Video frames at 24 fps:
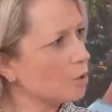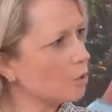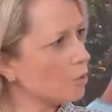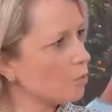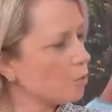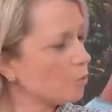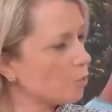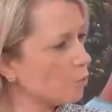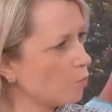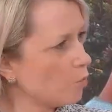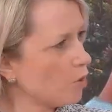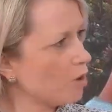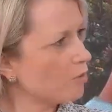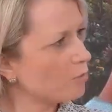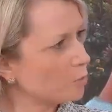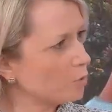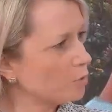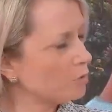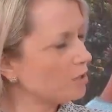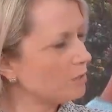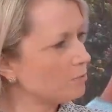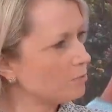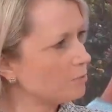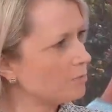what
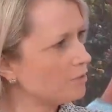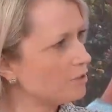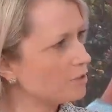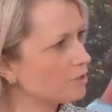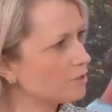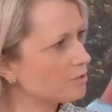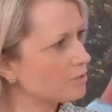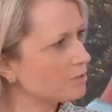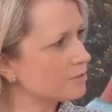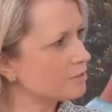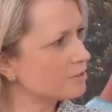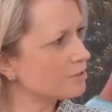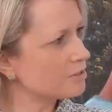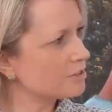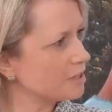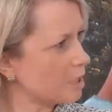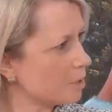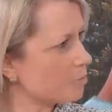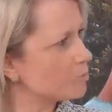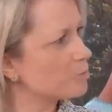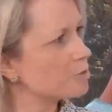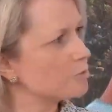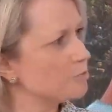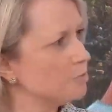would the
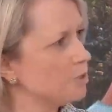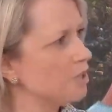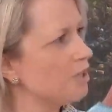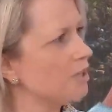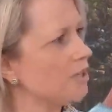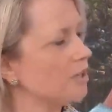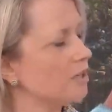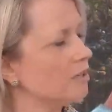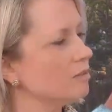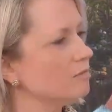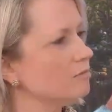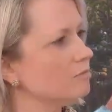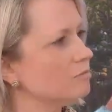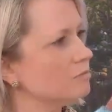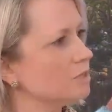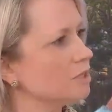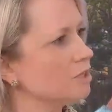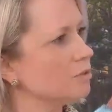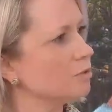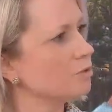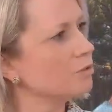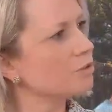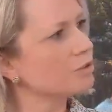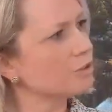steps be
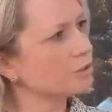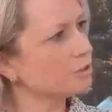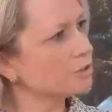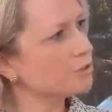in order